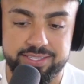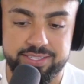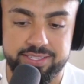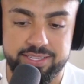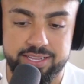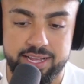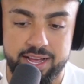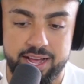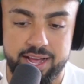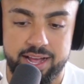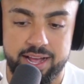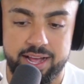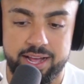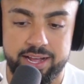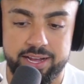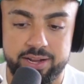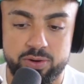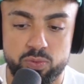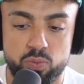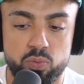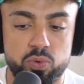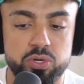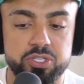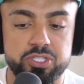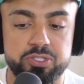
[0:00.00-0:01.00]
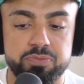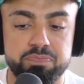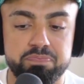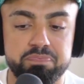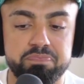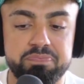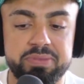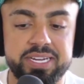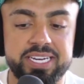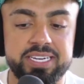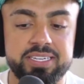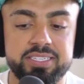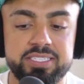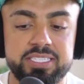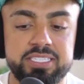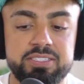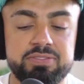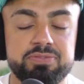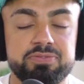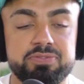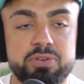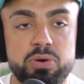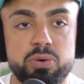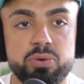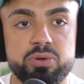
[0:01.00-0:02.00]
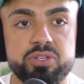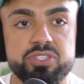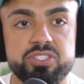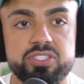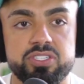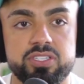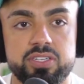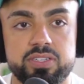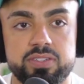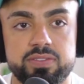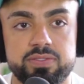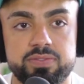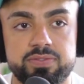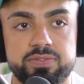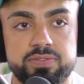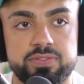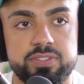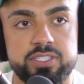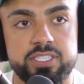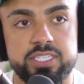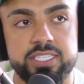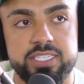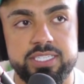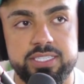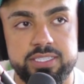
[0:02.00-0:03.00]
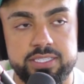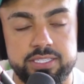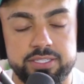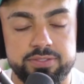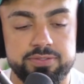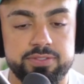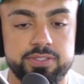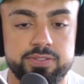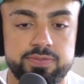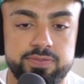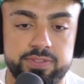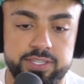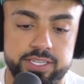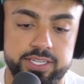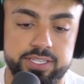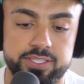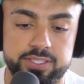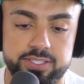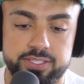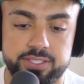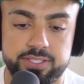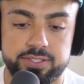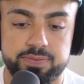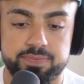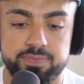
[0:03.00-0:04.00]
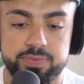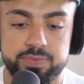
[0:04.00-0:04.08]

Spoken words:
that was mainly focused on three different things.